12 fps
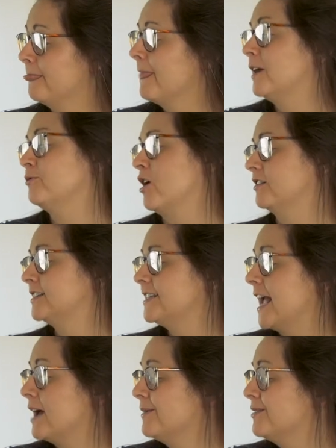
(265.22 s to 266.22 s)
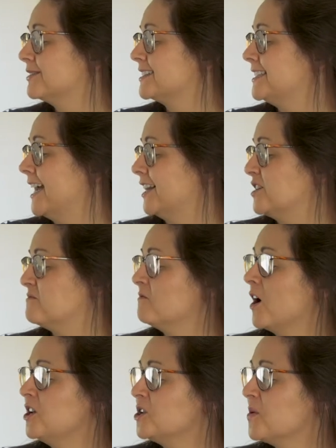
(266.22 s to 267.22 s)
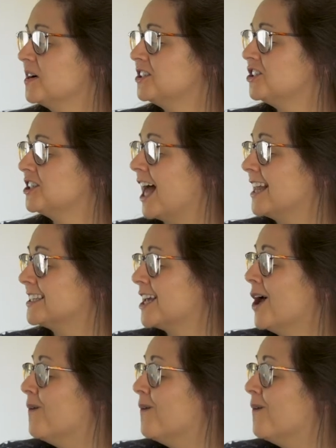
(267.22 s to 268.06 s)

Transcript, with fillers: And while Sammy was nailing one door shut,